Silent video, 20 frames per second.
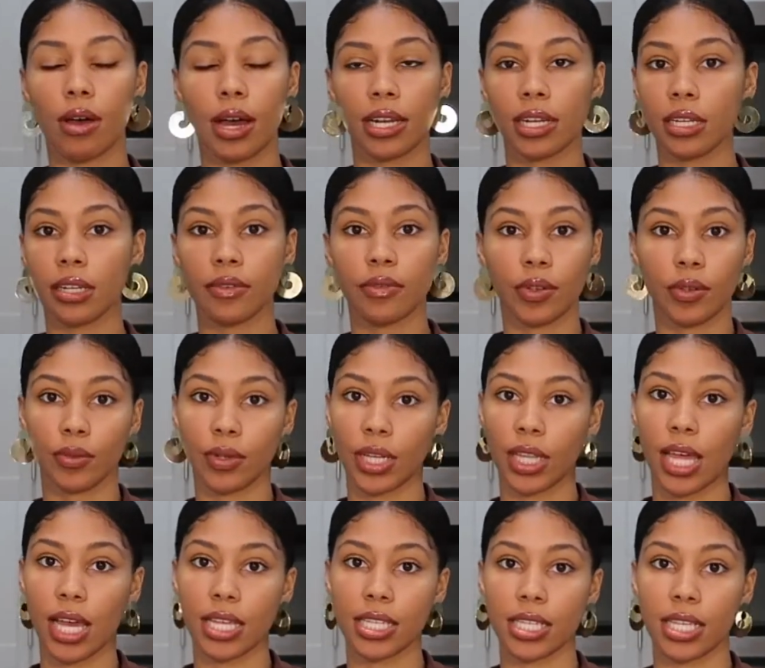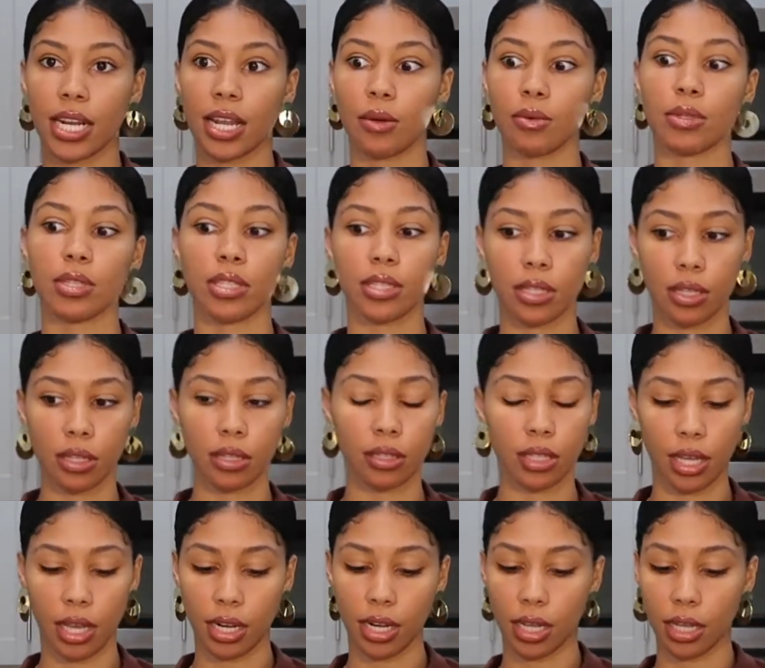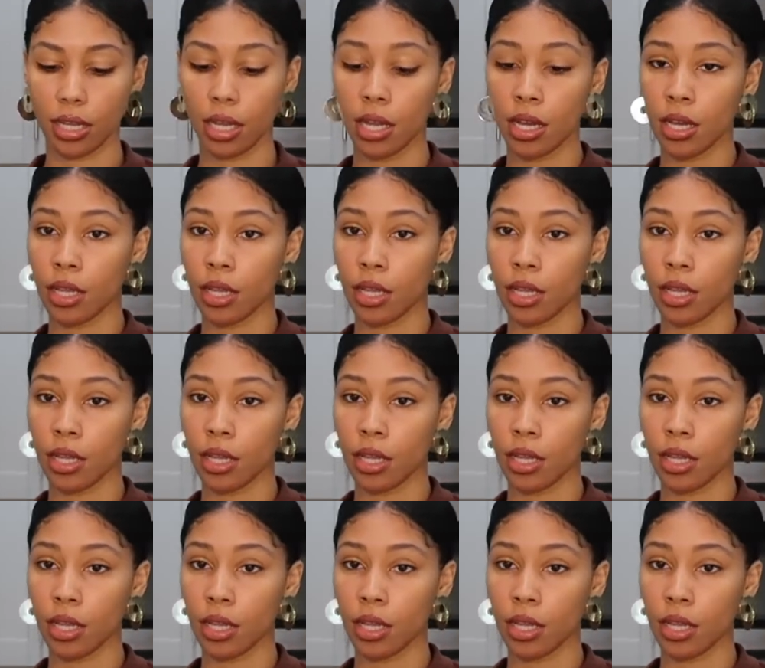I didn't even realize that I was still getting,